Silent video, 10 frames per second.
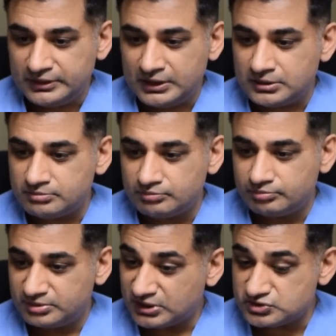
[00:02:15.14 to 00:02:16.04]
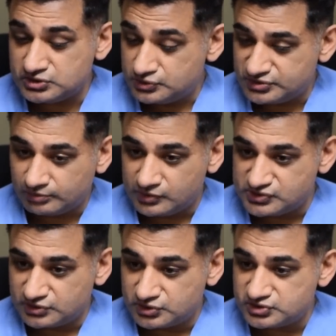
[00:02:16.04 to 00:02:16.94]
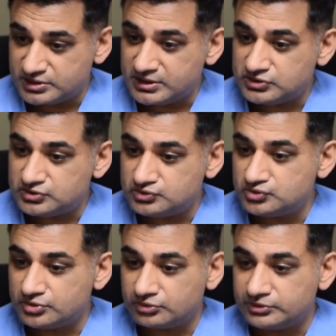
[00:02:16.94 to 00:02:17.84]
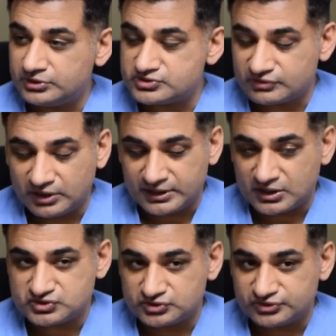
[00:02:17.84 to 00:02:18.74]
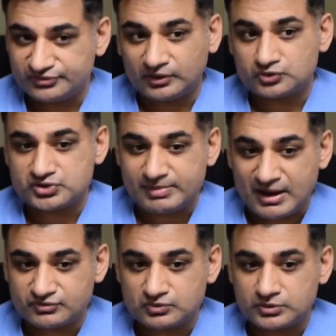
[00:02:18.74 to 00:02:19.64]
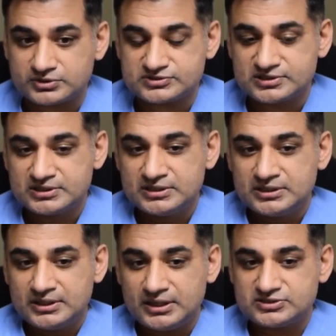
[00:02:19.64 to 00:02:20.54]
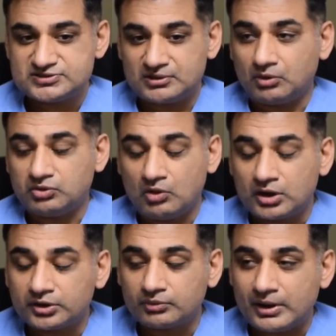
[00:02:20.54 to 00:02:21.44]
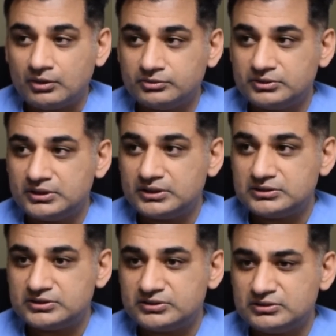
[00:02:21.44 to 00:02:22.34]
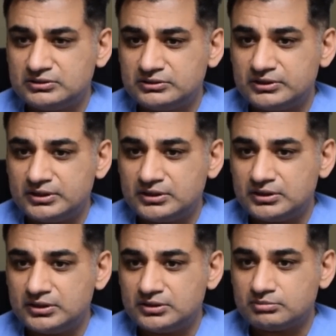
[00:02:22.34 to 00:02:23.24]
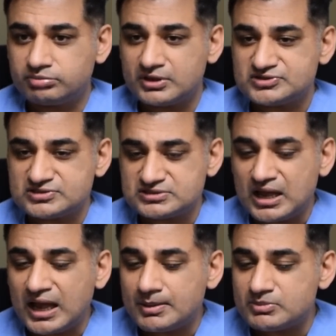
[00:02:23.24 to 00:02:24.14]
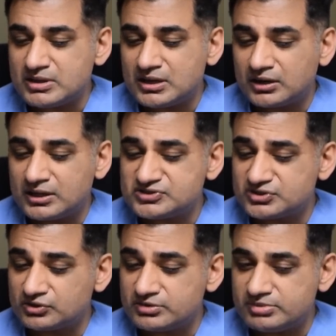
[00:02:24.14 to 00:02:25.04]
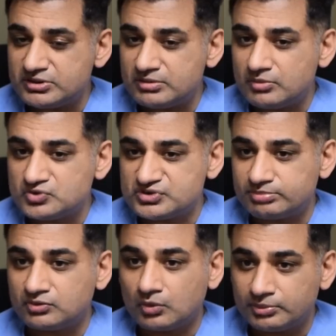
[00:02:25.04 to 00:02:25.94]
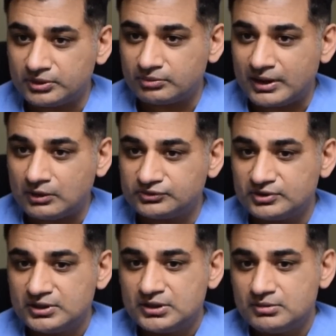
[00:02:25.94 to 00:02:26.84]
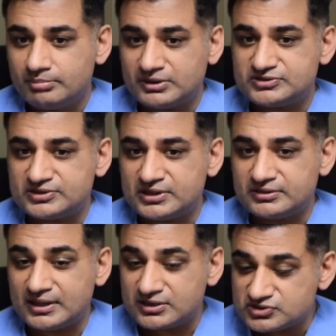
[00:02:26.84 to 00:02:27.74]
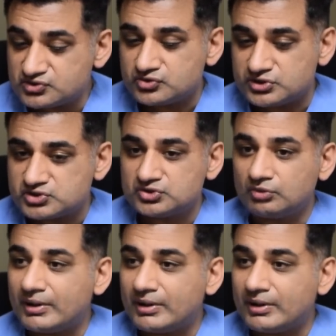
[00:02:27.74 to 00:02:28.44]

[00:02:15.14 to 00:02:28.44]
and potentially do some research and then do 2 to 3 years of cardiac surgery fellowship afterwards. It's a longer route, and in present time may not necessarily be the most appropriate route, but that is a traditional